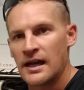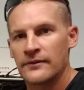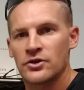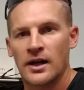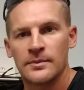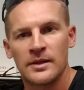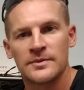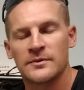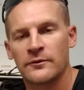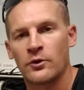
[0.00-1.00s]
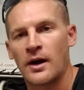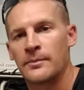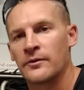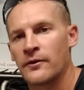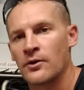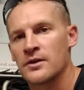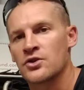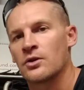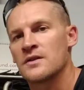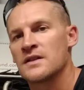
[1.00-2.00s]
I've tried bibs before. I prefer the
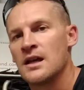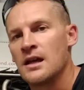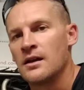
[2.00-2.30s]
shorts.